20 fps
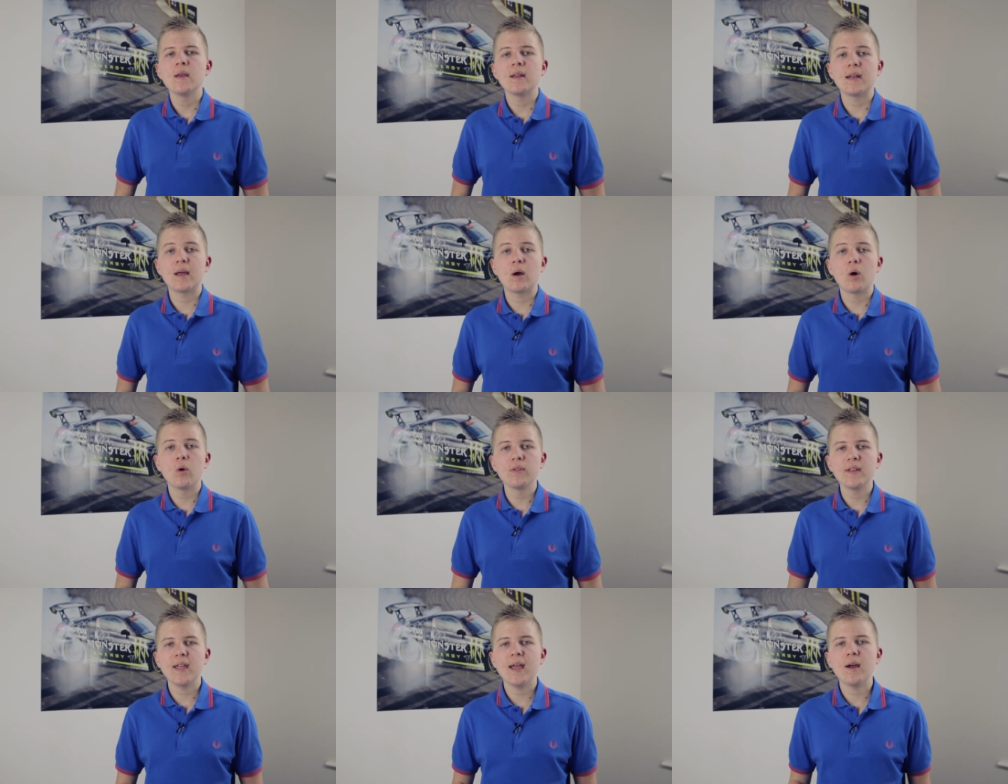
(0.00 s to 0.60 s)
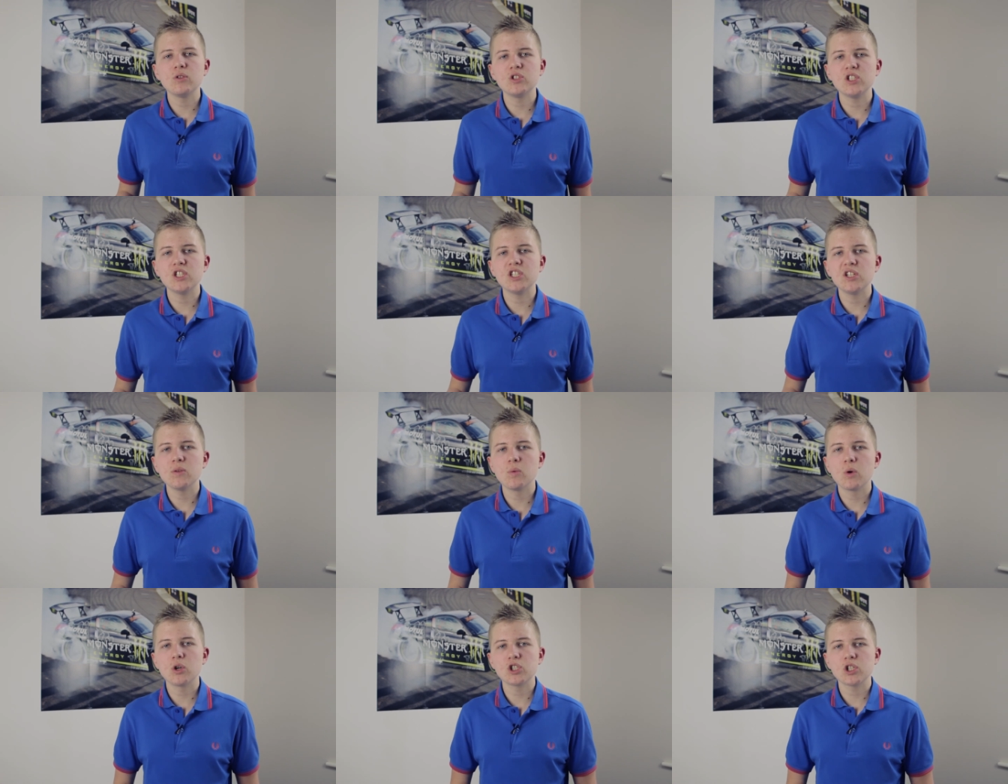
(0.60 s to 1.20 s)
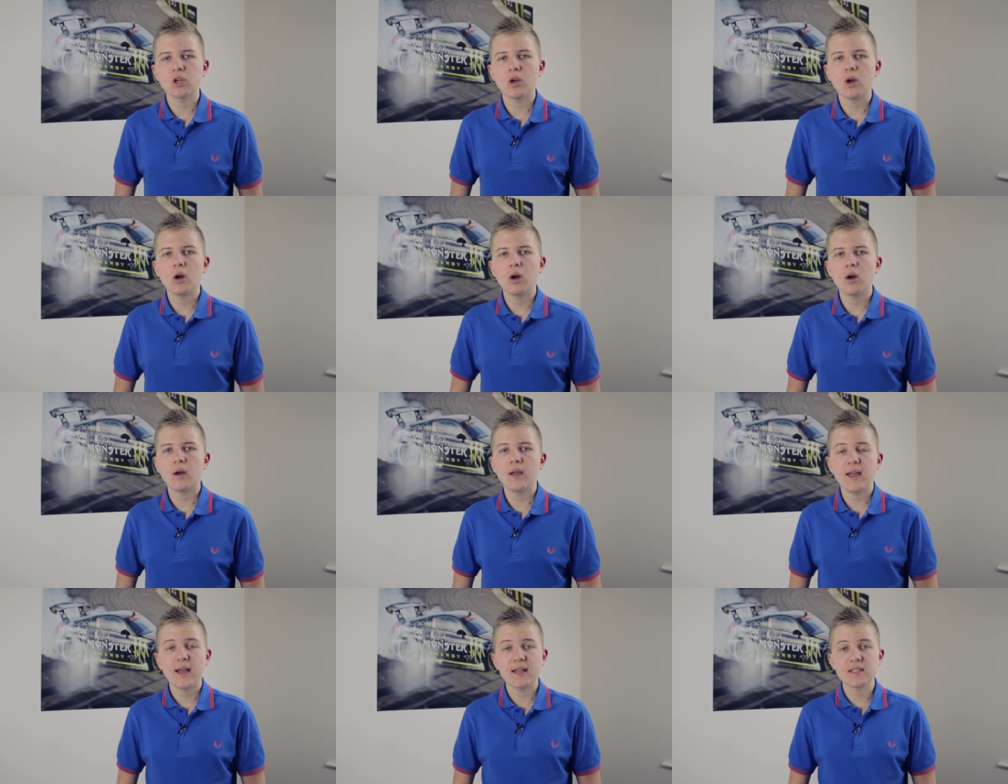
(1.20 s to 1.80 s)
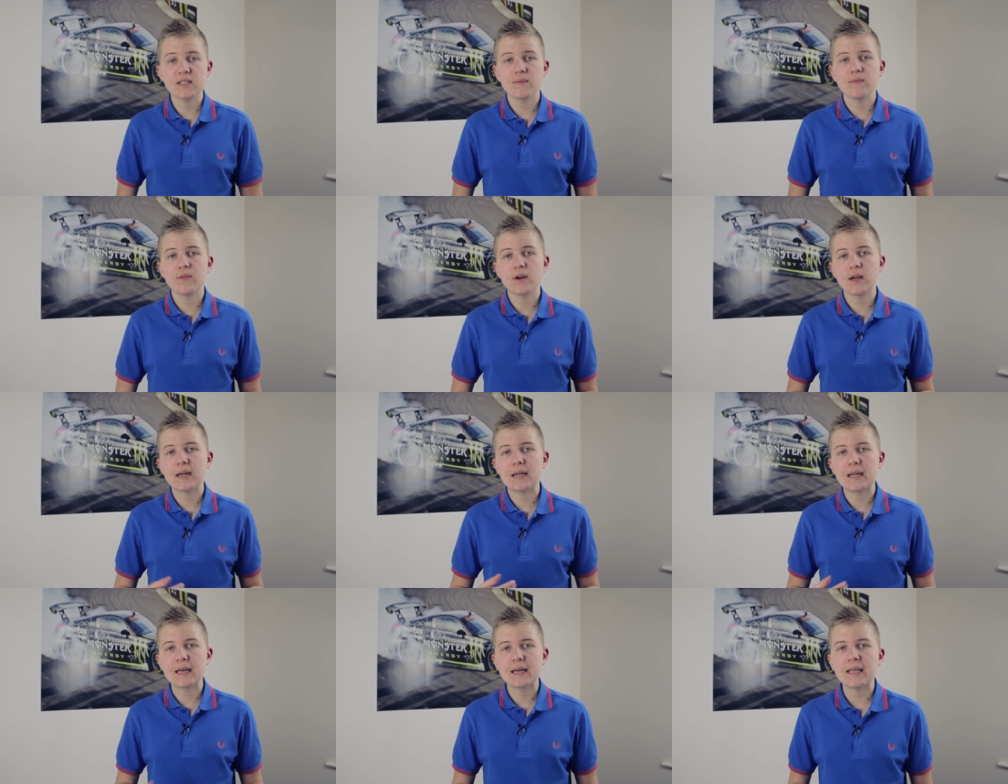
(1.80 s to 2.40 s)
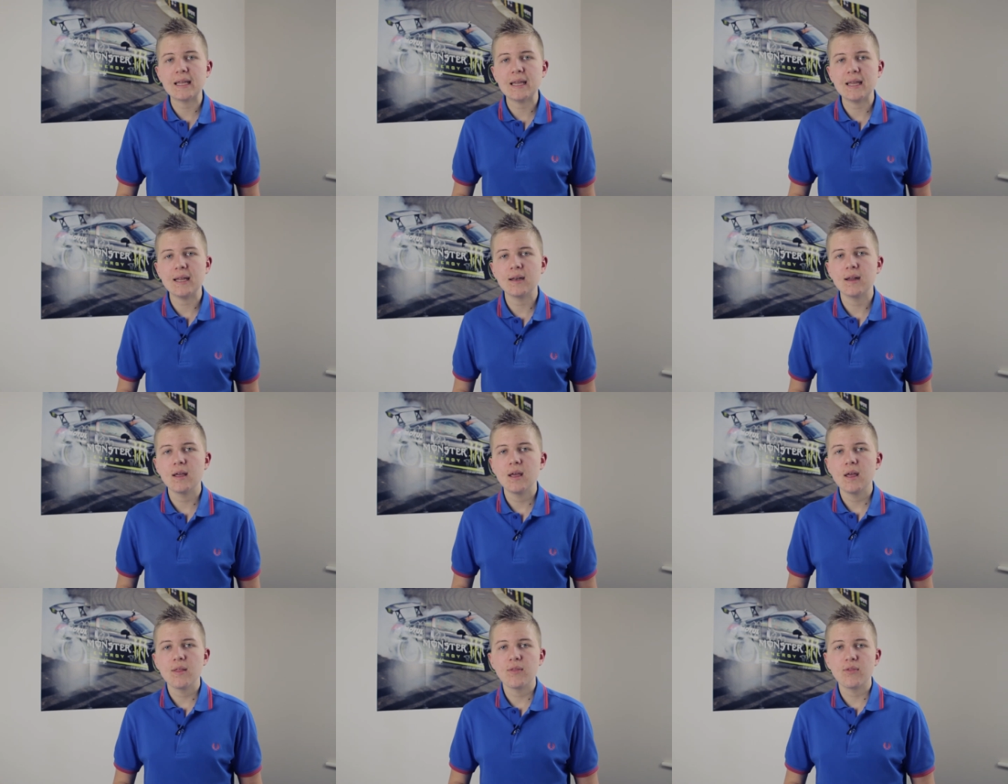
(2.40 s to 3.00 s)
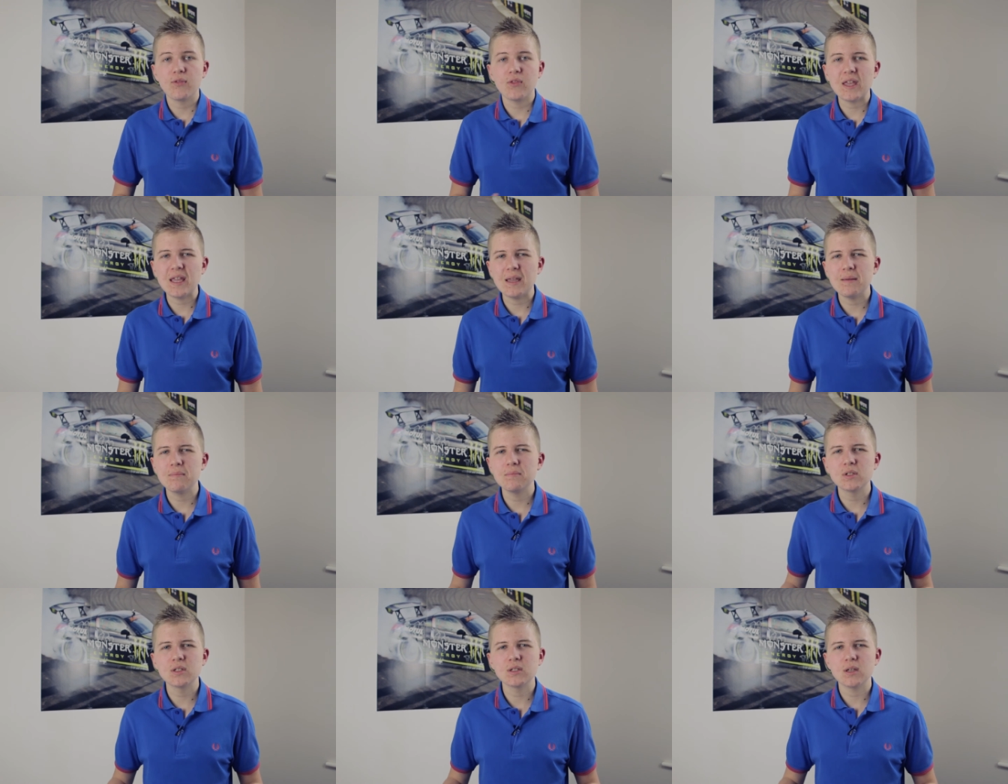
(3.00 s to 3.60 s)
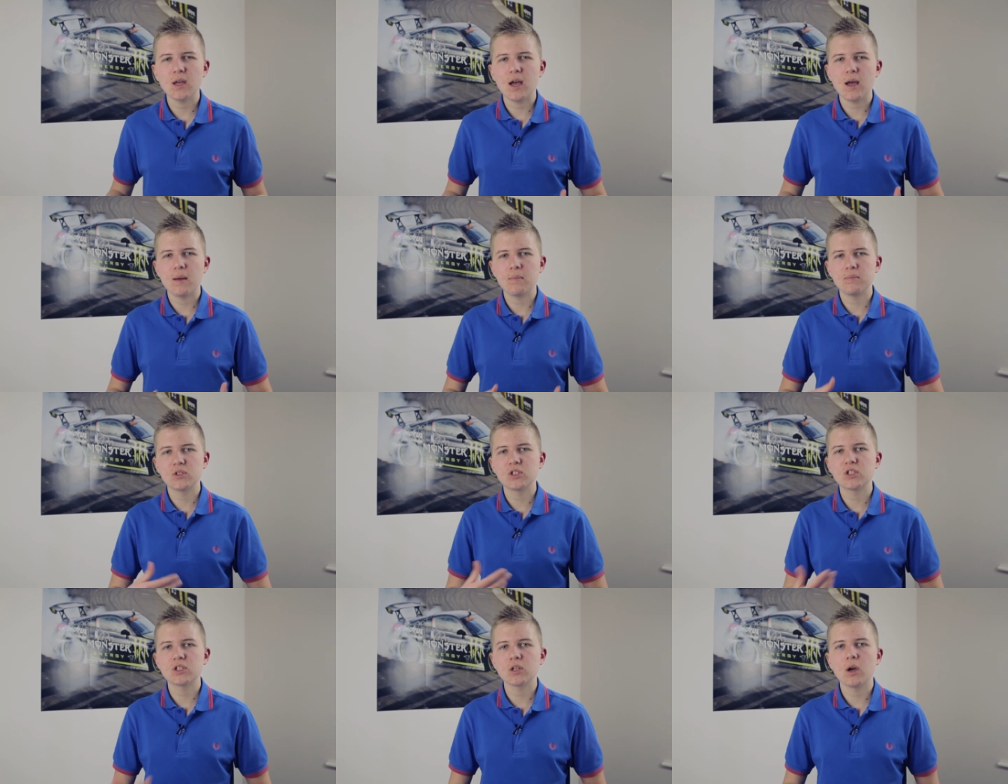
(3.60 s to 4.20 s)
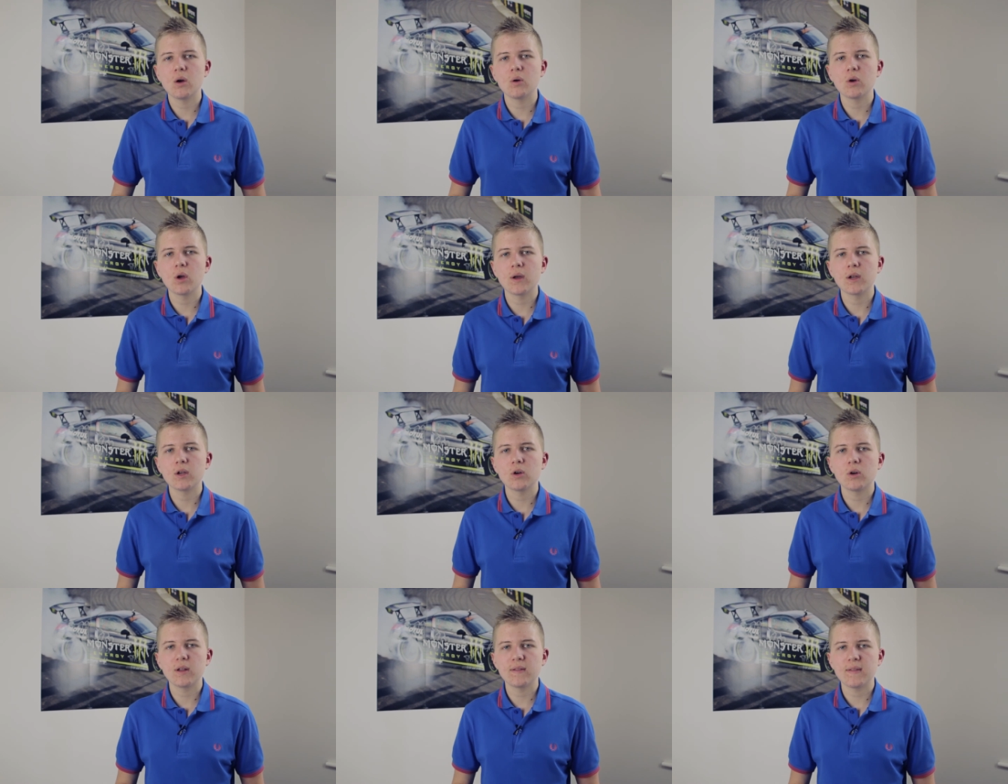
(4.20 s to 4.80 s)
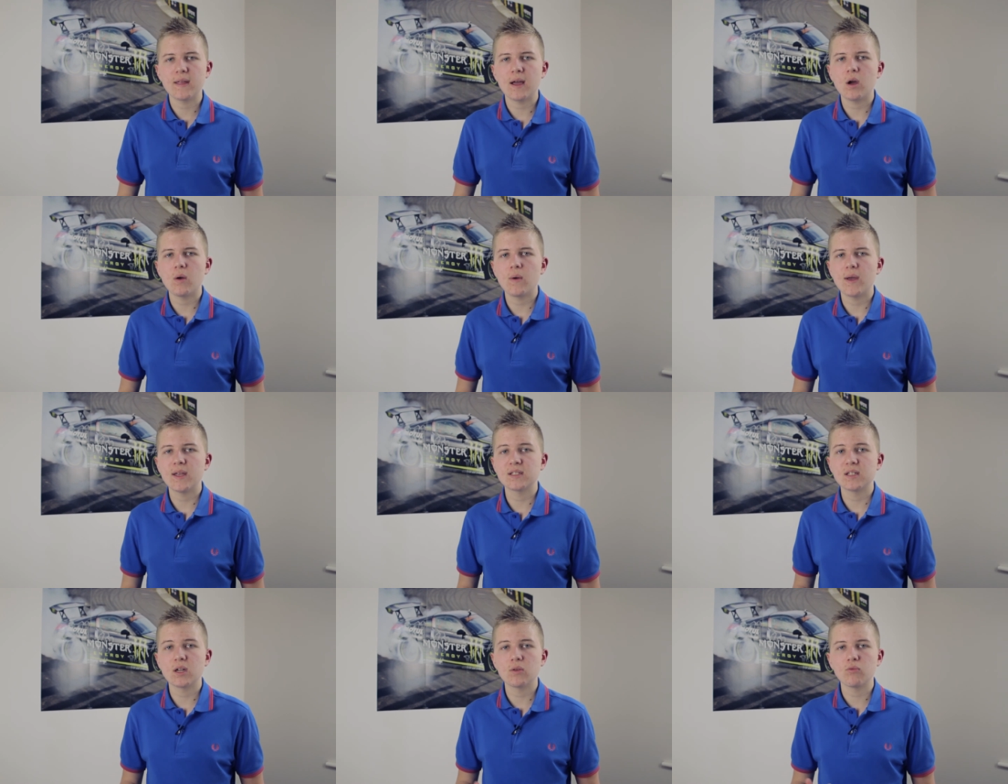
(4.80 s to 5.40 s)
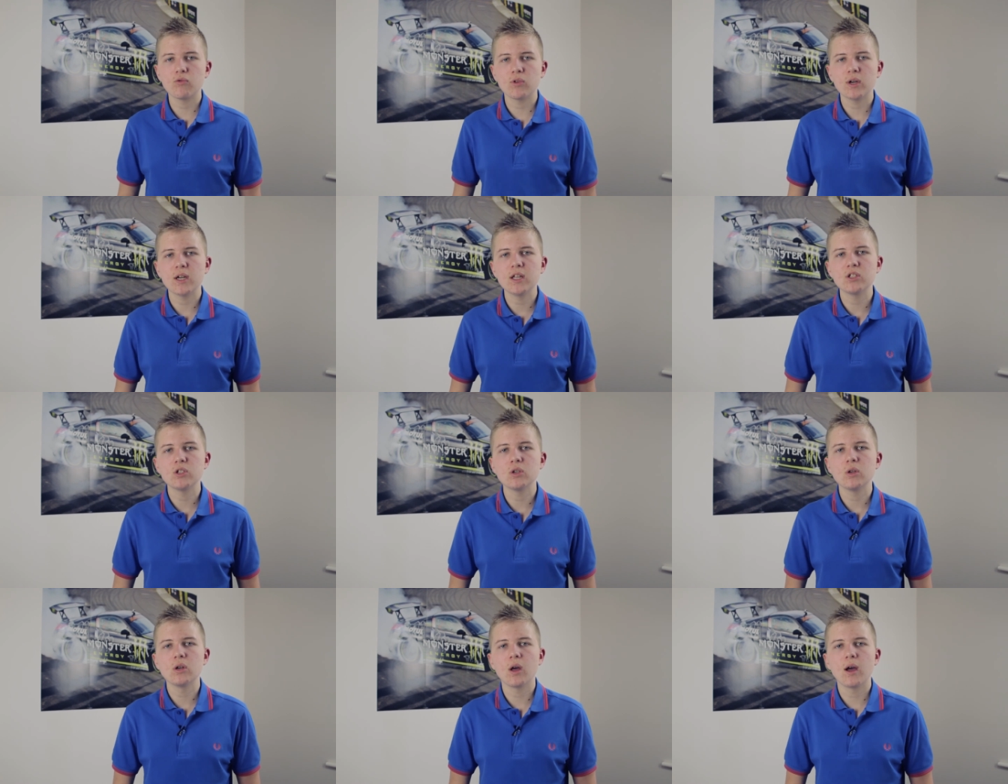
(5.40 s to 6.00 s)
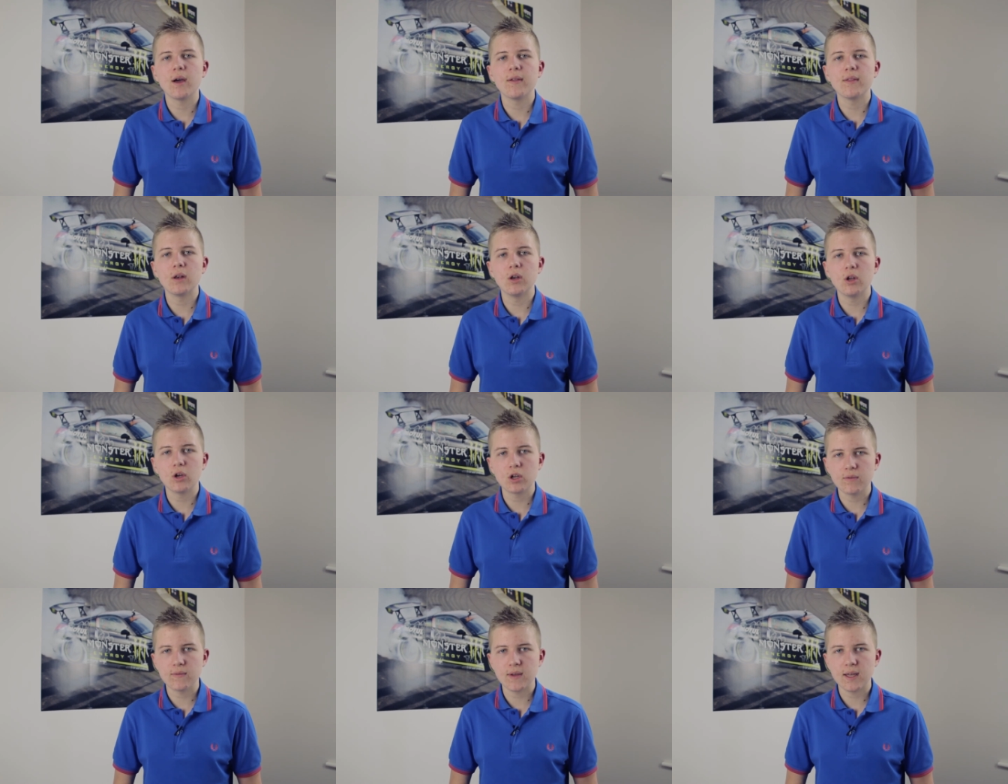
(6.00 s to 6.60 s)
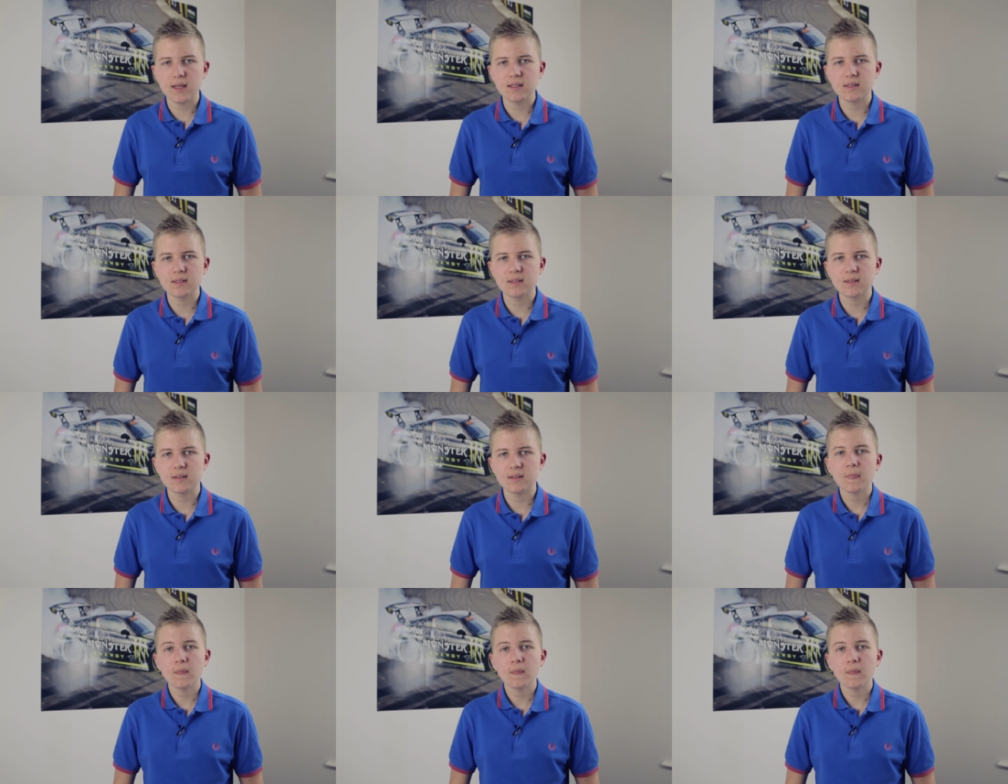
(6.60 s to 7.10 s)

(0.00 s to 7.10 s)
Now on the LG G Watch R, it has a very clean themed style going on in that OS, and I really do like the look of it.